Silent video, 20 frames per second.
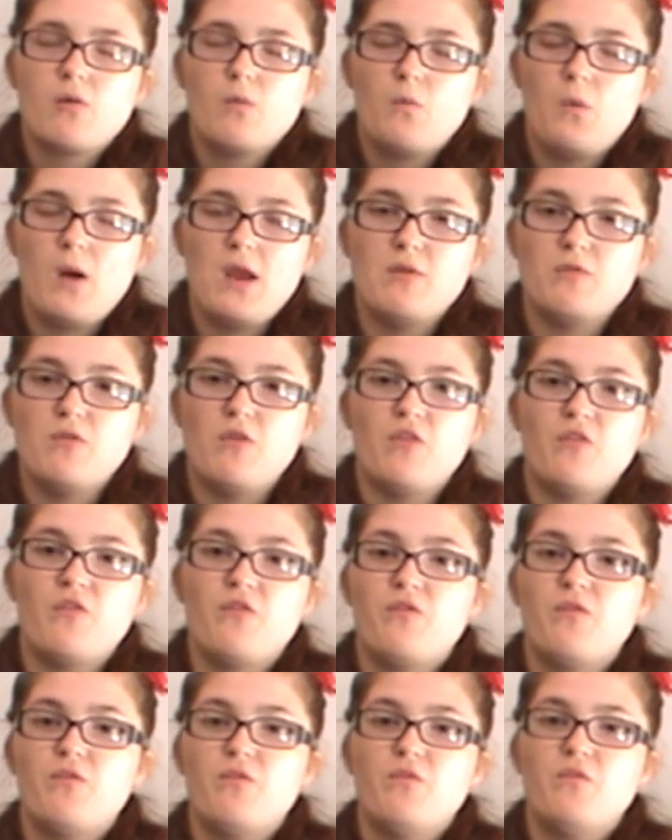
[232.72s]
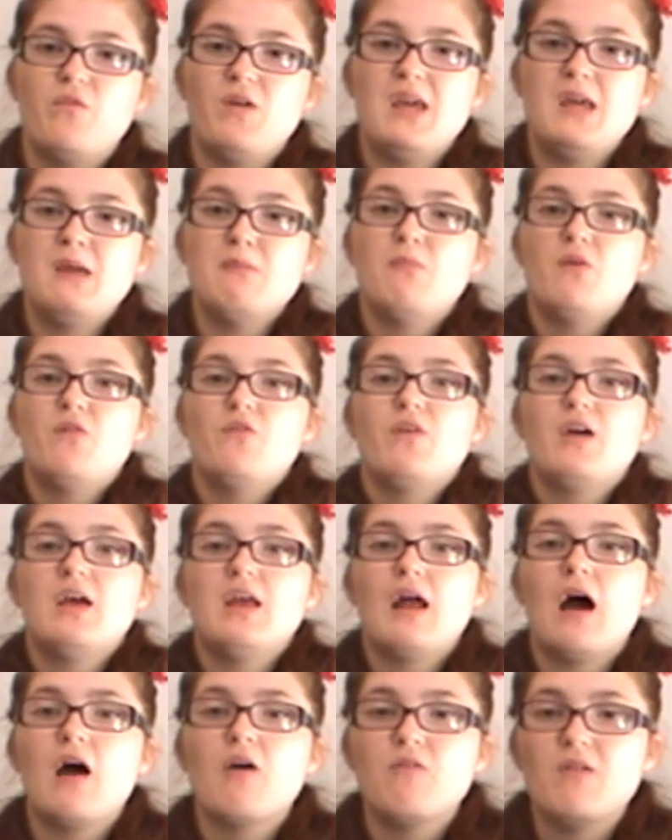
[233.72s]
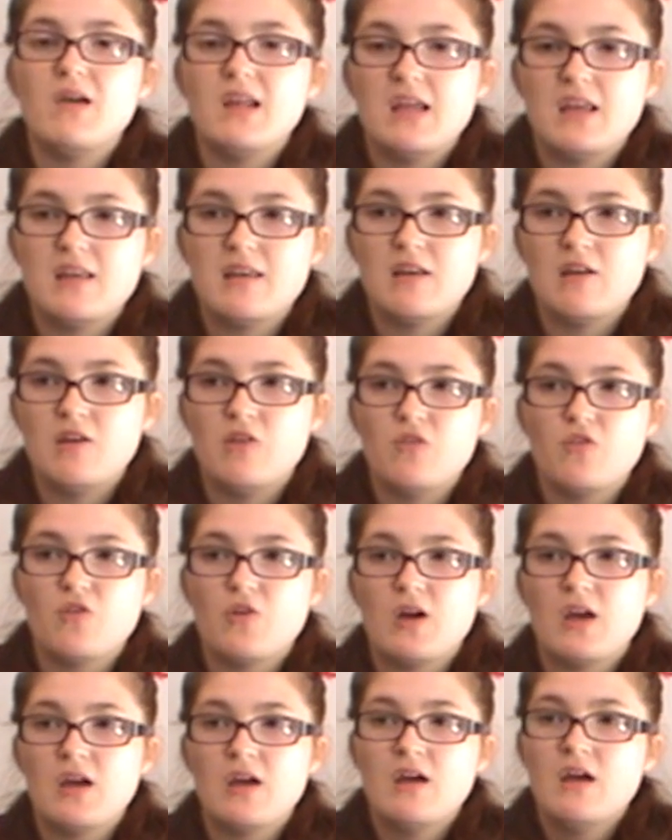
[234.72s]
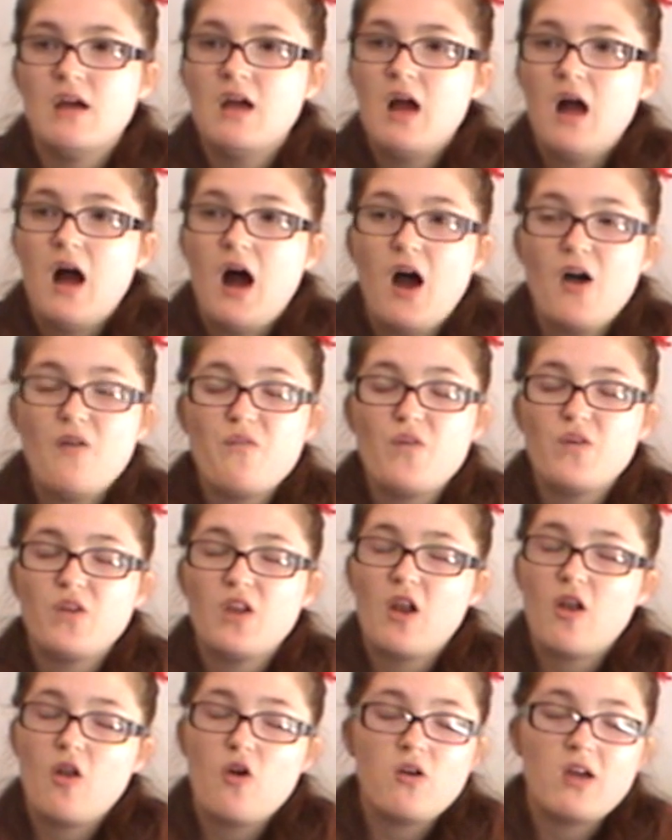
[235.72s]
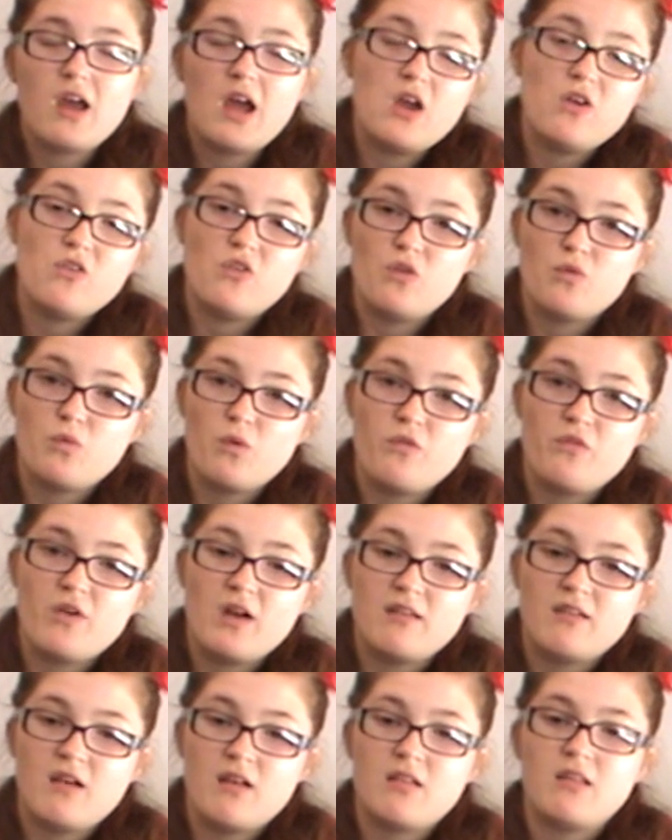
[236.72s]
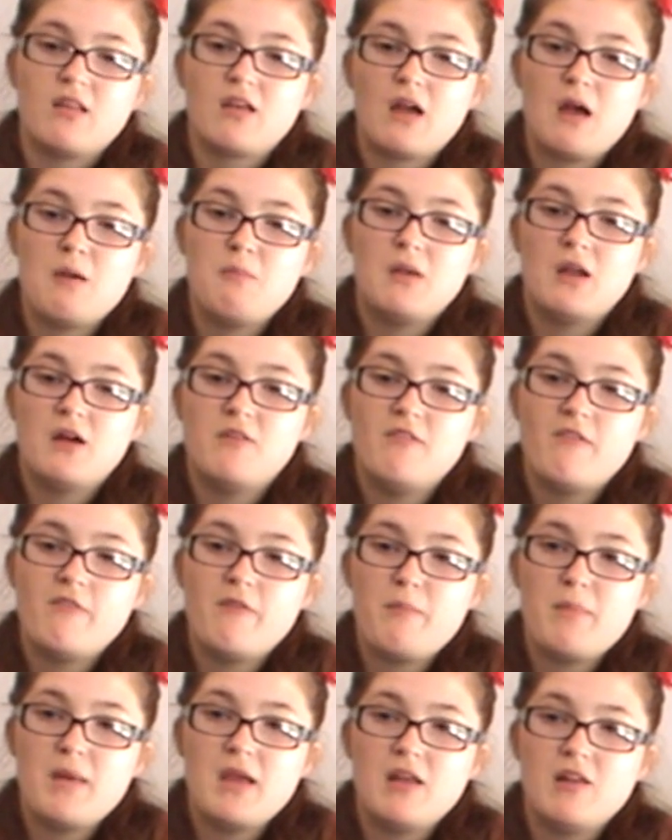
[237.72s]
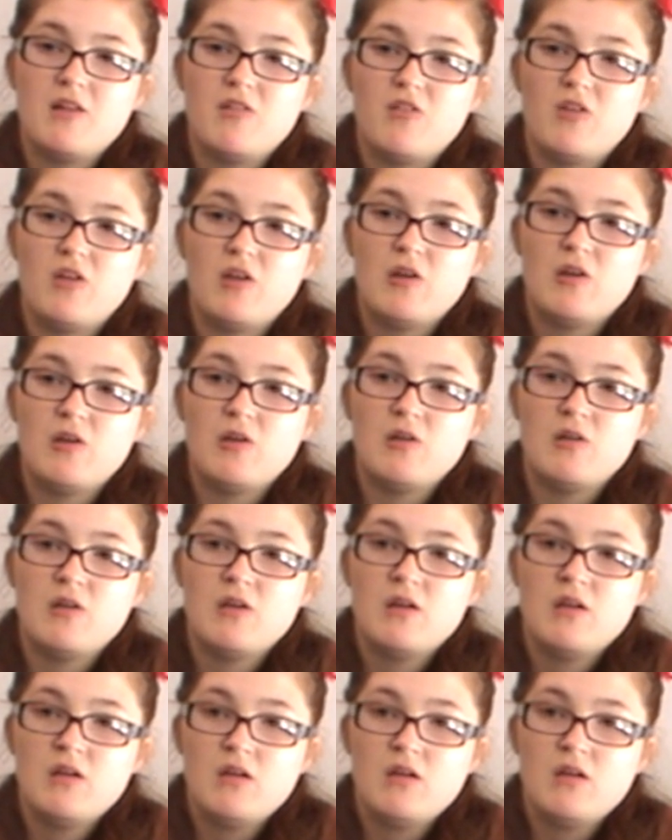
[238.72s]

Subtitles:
went with the theme of it. I really did enjoy it. I thought the locations were fantastic. I mean, I've never been to